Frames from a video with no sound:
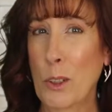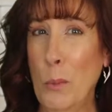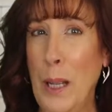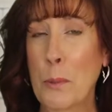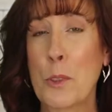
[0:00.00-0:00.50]

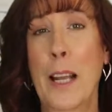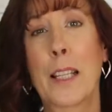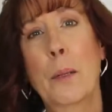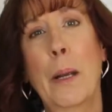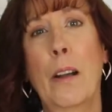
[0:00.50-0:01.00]
overwhelmed
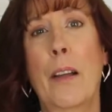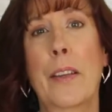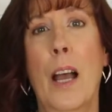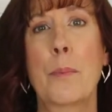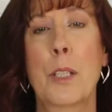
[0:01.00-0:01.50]
trying to compare all
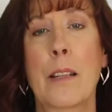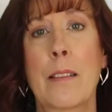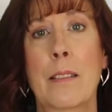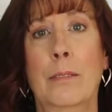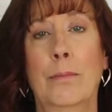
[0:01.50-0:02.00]
the
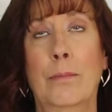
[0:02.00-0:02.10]
options?